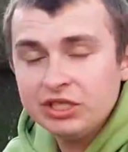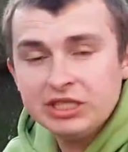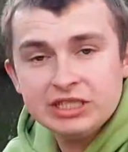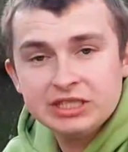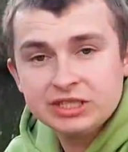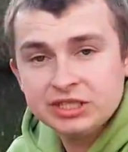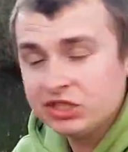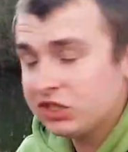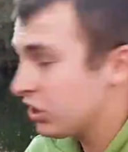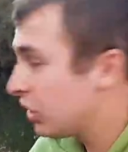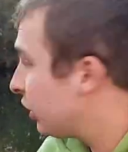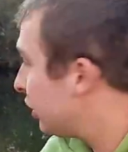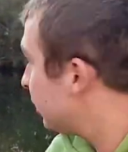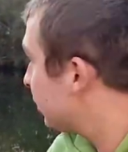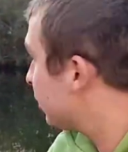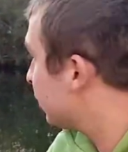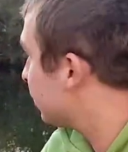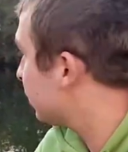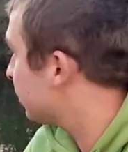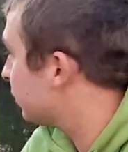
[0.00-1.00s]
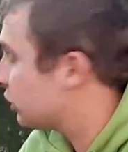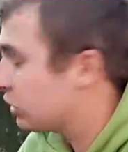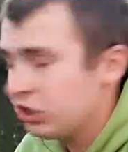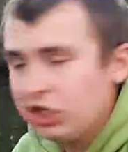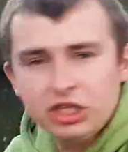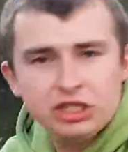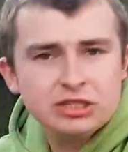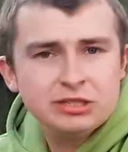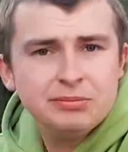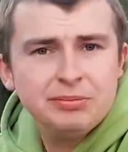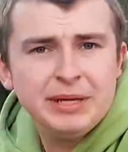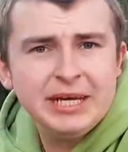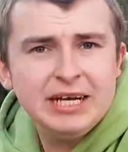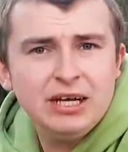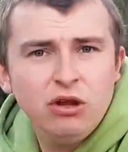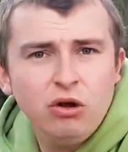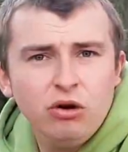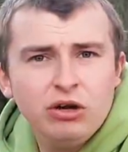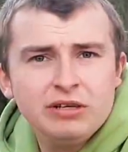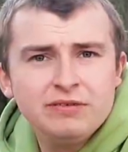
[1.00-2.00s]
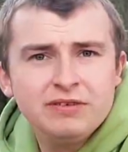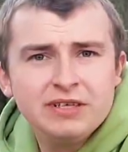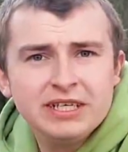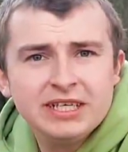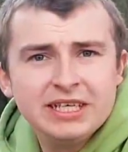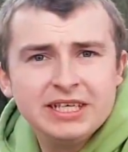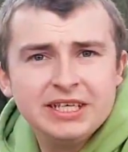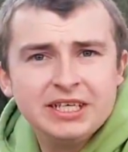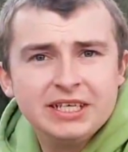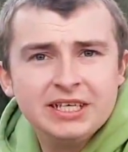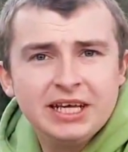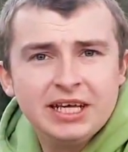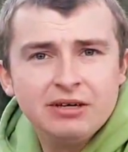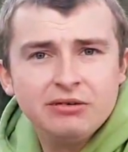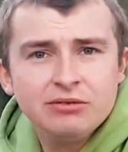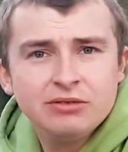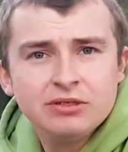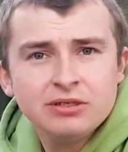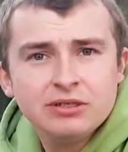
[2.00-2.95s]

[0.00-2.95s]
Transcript: It's turned a bit lively, isn't it now?